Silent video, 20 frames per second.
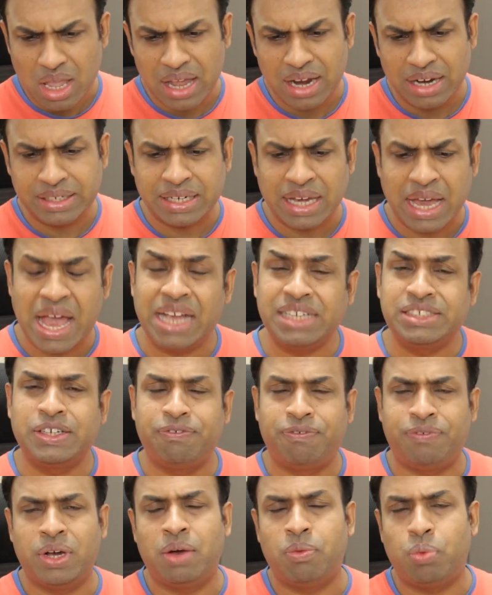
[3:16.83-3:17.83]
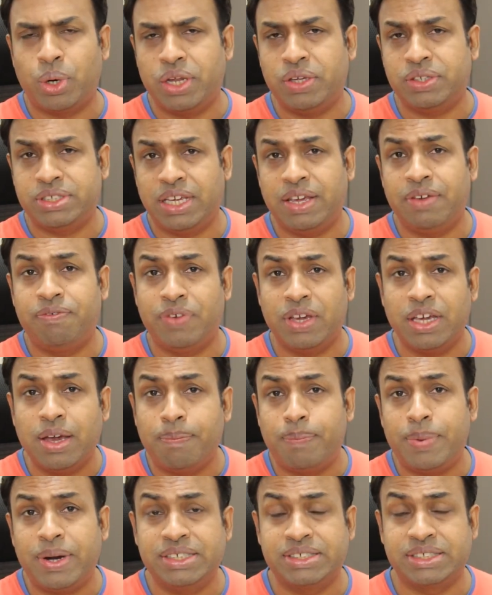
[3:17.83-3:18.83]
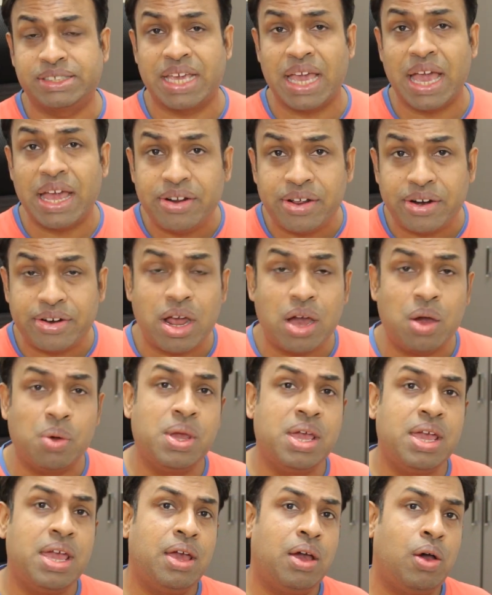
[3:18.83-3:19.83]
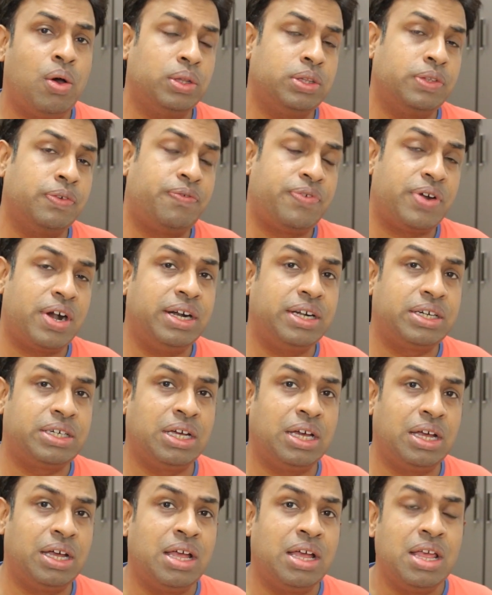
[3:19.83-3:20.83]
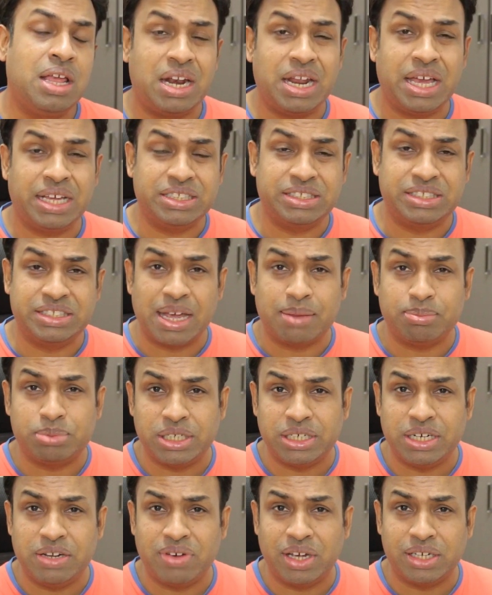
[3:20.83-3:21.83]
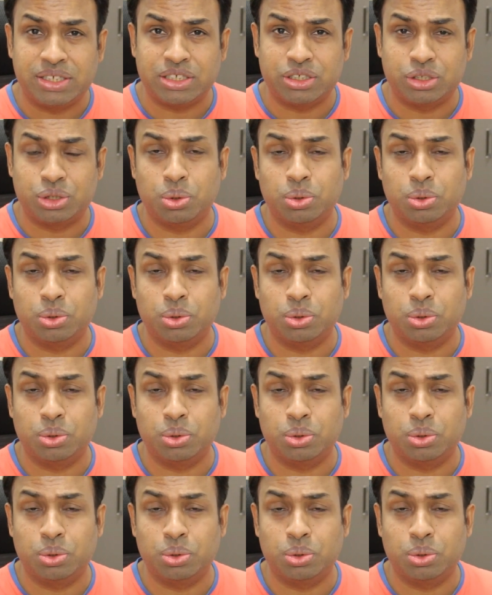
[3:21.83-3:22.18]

it has a fingerprint scanner now on the front, like the Samsung devices.